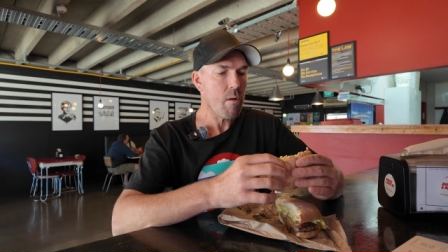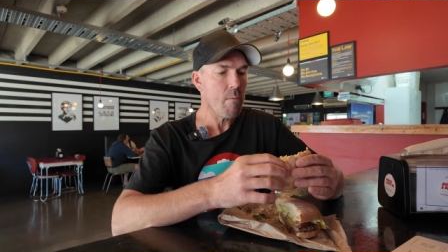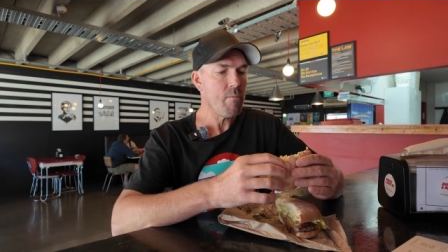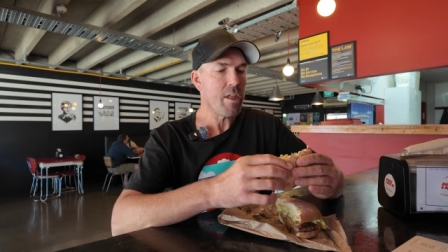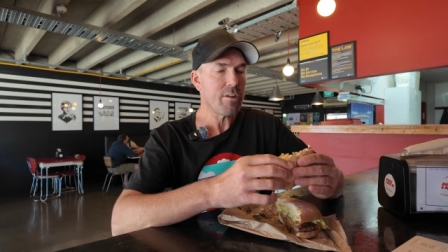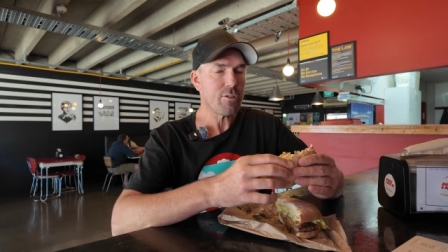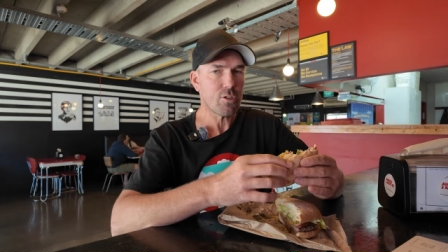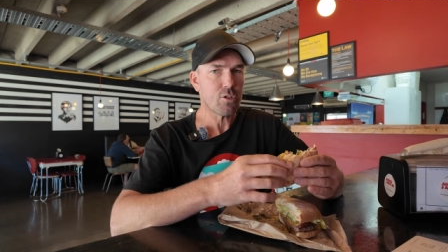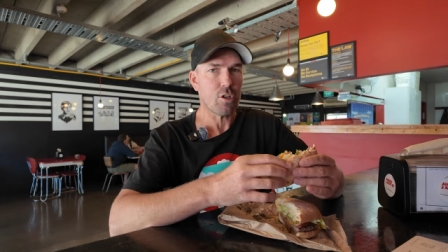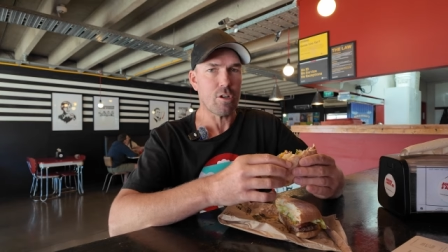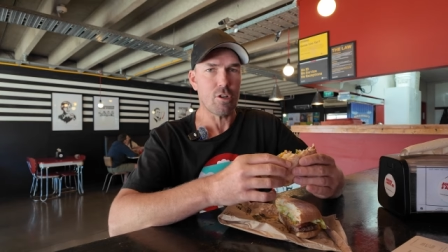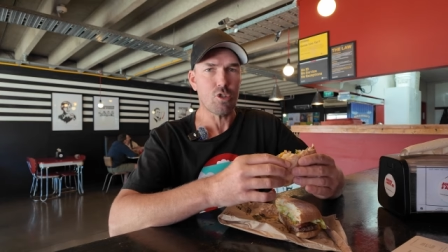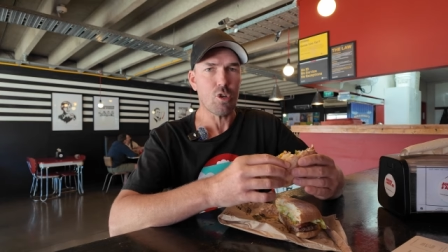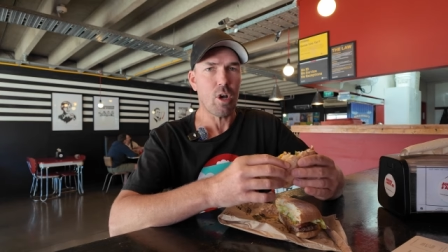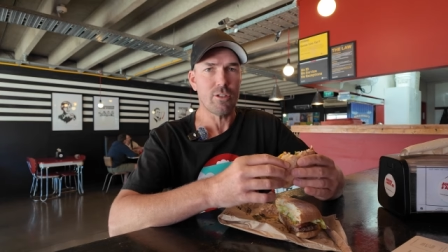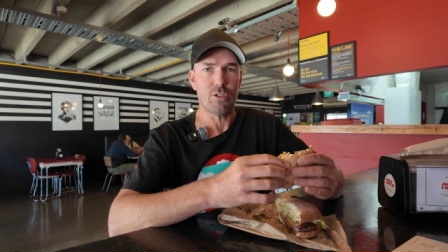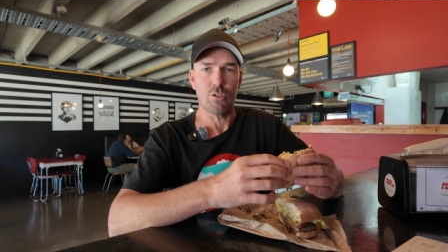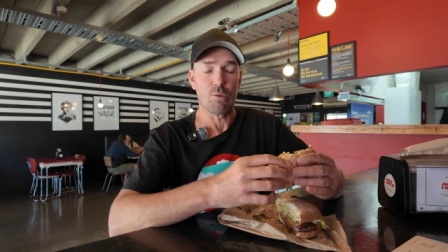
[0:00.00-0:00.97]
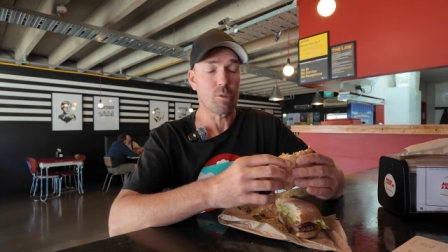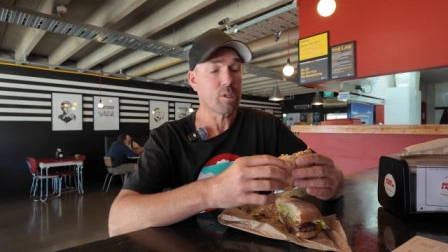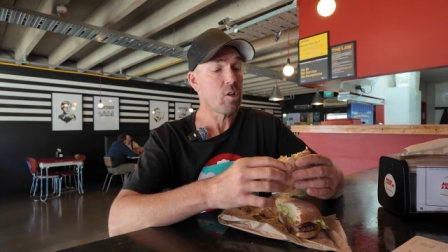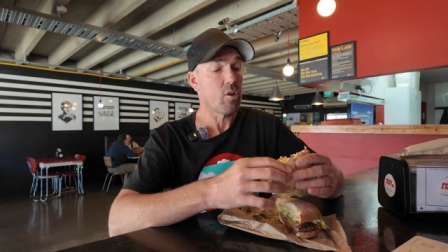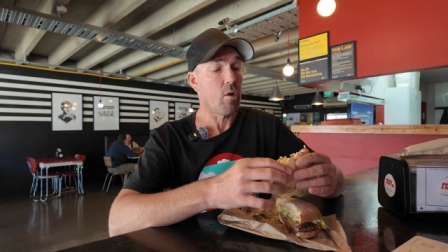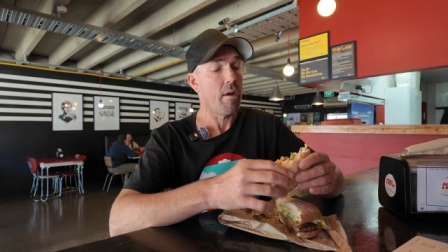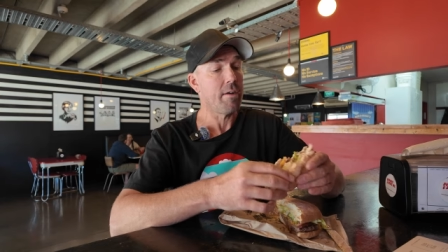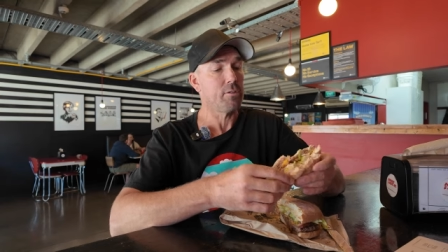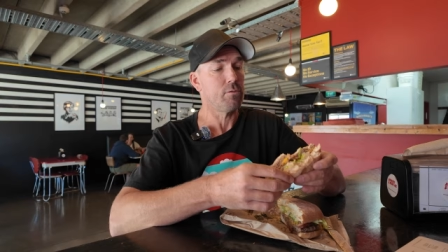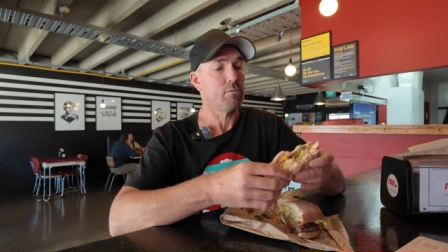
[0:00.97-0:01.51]
And that just kind of ties it all
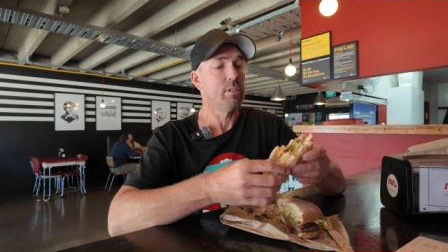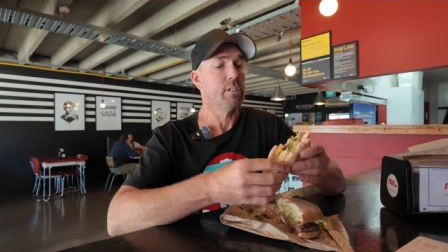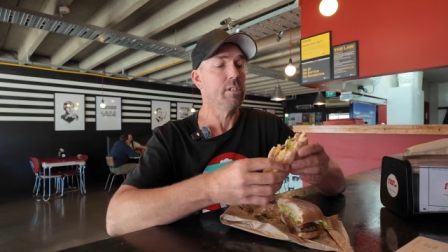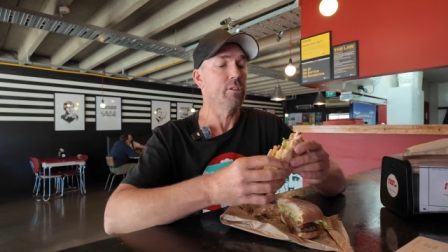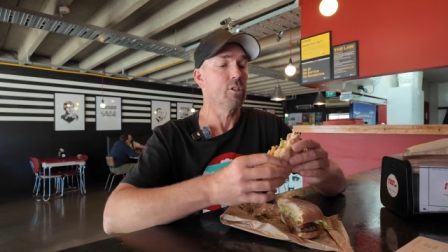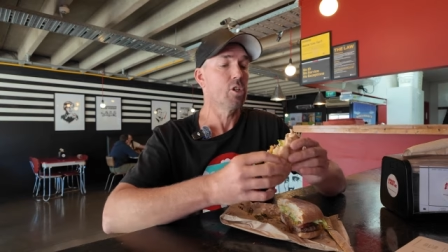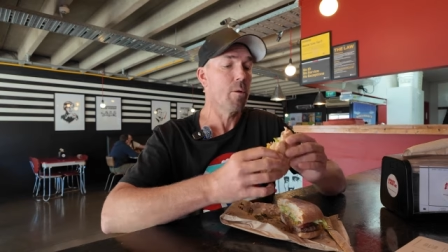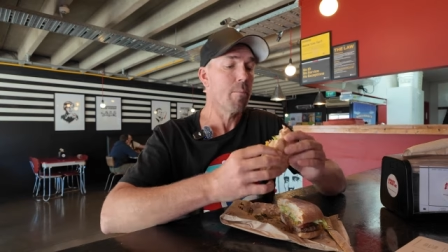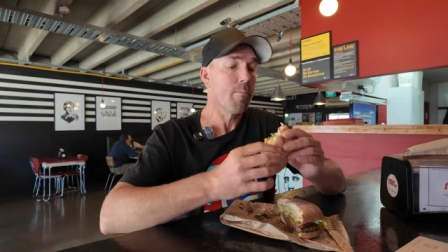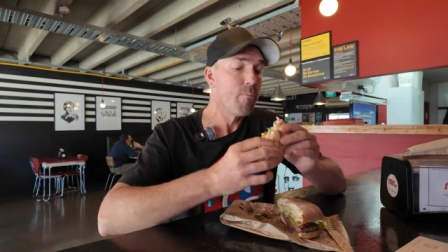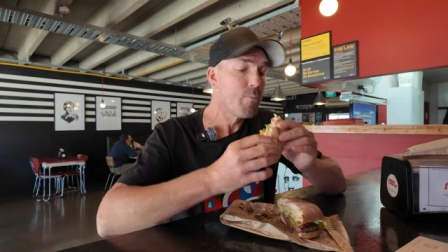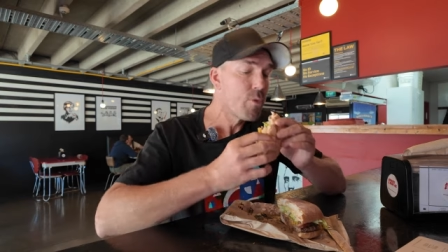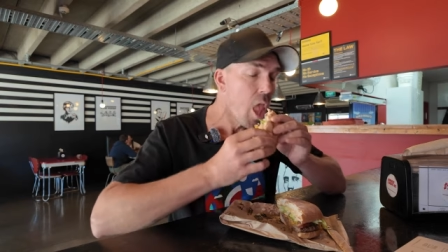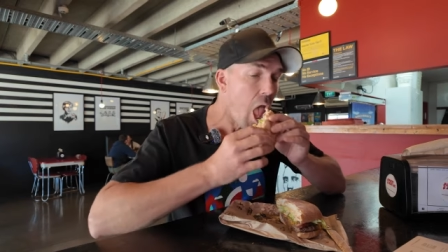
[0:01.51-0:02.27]
together. It's really good.